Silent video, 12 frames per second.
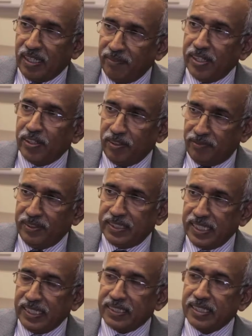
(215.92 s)
aware of it.
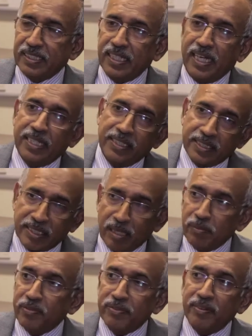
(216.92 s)
And in
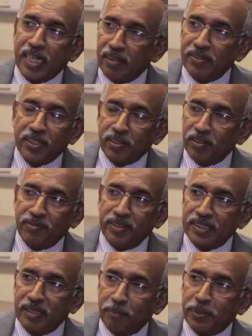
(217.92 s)
some, if they're aware of
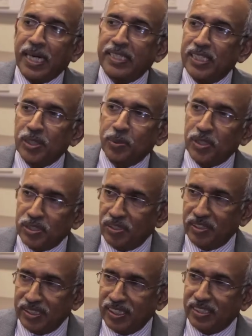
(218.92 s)
it, the practice was
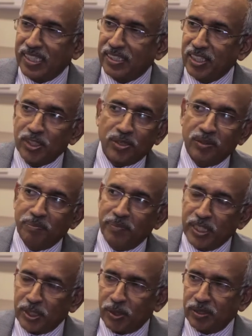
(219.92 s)
not there, that they should
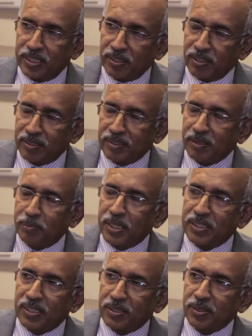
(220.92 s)
make sure the
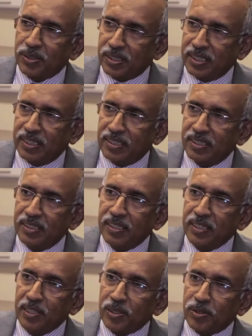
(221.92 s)
patient goes there.
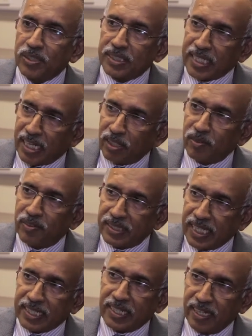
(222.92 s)
So it started off at
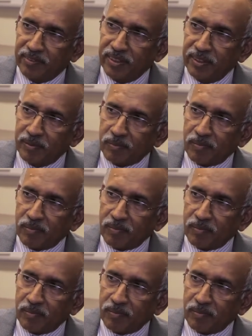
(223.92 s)
that level,